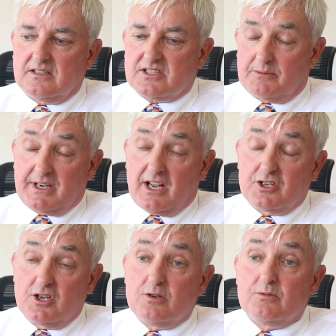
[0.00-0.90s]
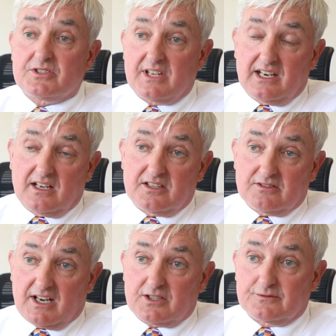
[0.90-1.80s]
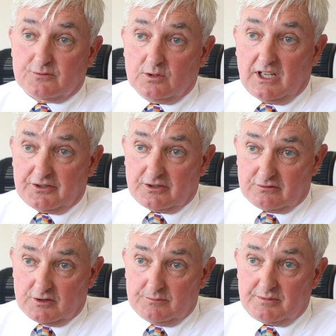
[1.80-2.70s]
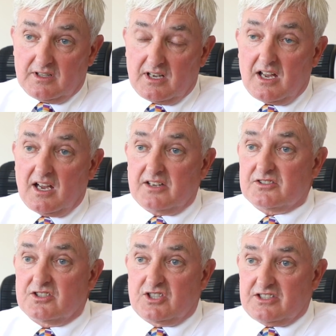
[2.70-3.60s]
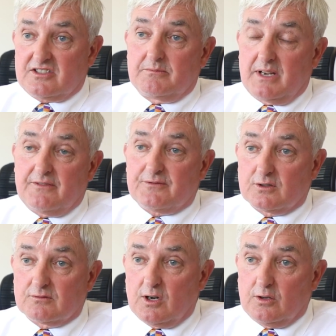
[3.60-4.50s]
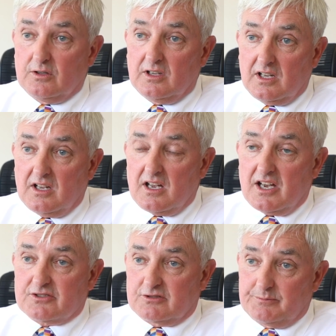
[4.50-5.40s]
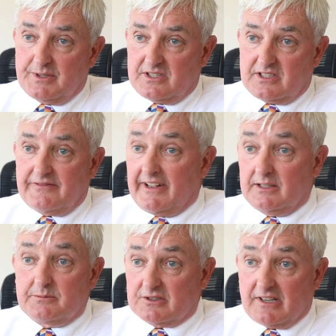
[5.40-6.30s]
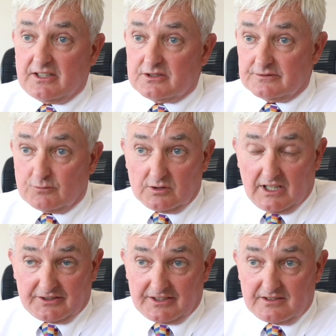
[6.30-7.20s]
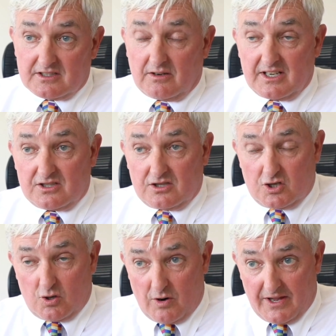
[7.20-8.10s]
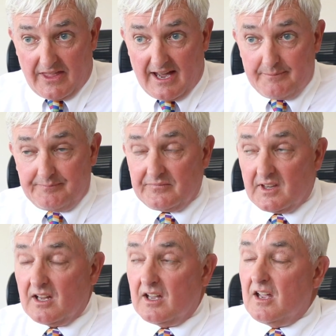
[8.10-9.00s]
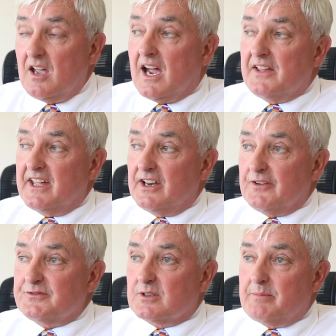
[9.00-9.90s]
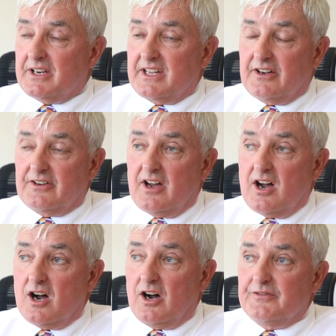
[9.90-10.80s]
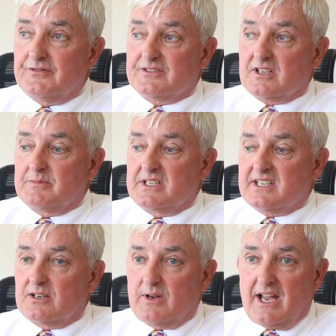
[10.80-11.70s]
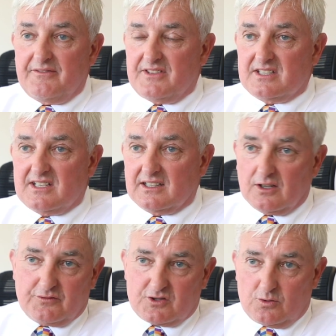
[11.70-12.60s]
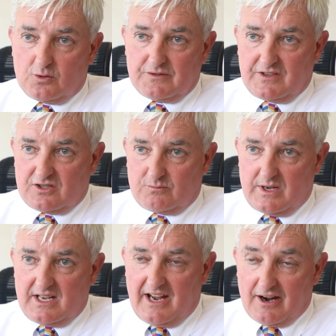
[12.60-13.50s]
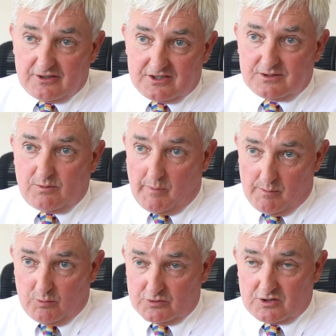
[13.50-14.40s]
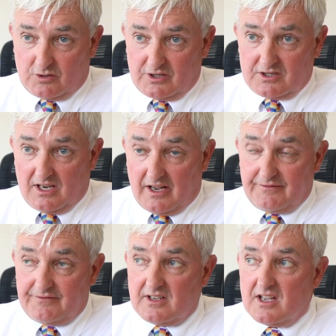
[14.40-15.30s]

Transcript: somebody I knew was then a director of Royal London Group and suggested me for a role as Group Business Development Director of Royal London. So I joined them. And then after about a year and a half, somebody said, "We have this little offshore division we inherited when we bought Scottish Life.